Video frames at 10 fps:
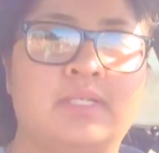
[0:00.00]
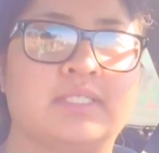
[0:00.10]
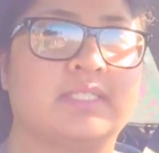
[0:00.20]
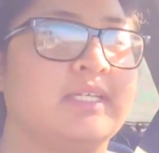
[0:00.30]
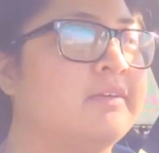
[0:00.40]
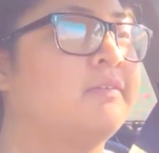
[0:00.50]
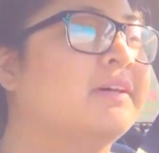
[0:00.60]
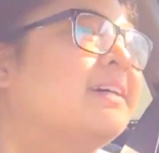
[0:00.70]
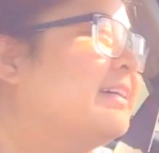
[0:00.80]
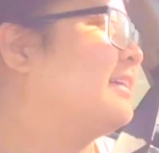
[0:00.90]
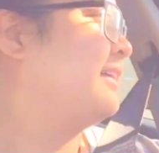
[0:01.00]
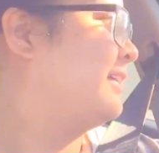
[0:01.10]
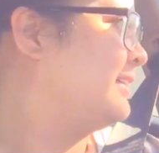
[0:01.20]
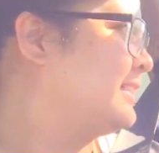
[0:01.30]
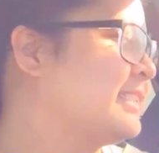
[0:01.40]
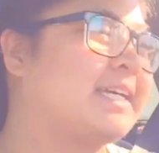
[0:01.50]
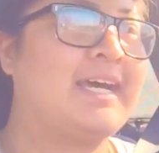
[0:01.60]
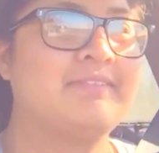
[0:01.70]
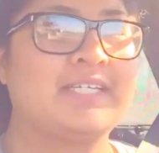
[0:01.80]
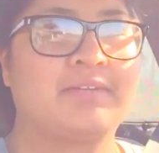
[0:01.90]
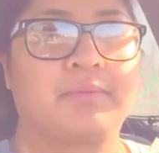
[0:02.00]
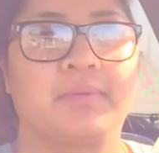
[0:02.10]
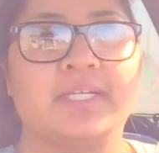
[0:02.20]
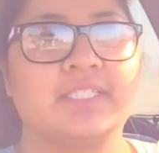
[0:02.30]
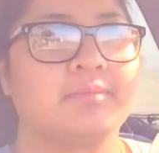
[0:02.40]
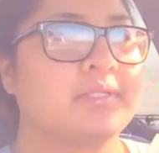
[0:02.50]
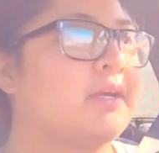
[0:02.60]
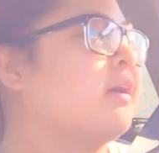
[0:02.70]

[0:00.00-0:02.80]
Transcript: is if, since I have to get a replacement